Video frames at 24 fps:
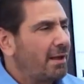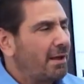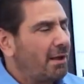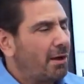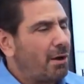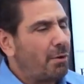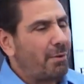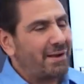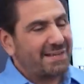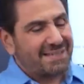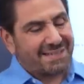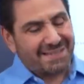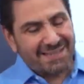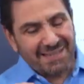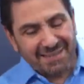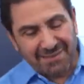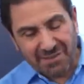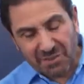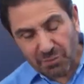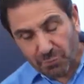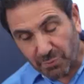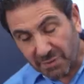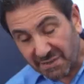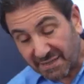Oh, I see
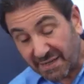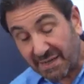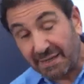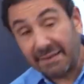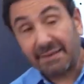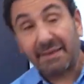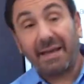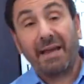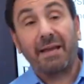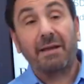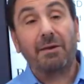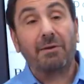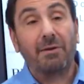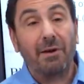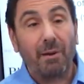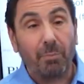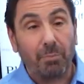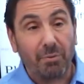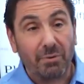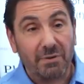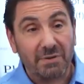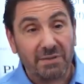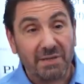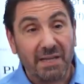this one's got line
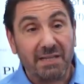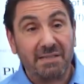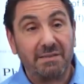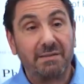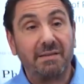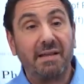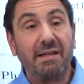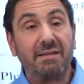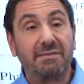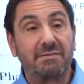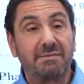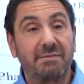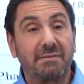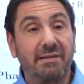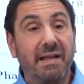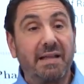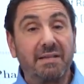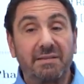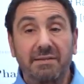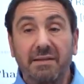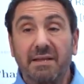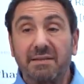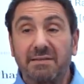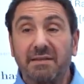couplers.
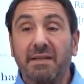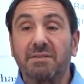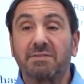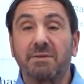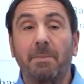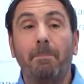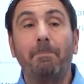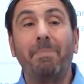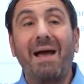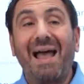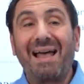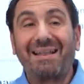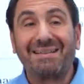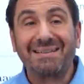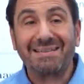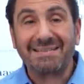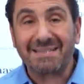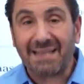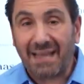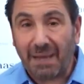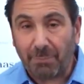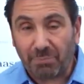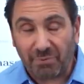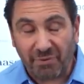It's a
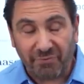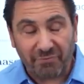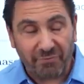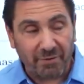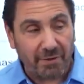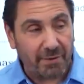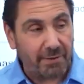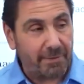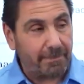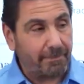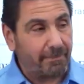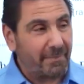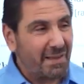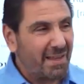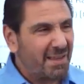balanced amplifier.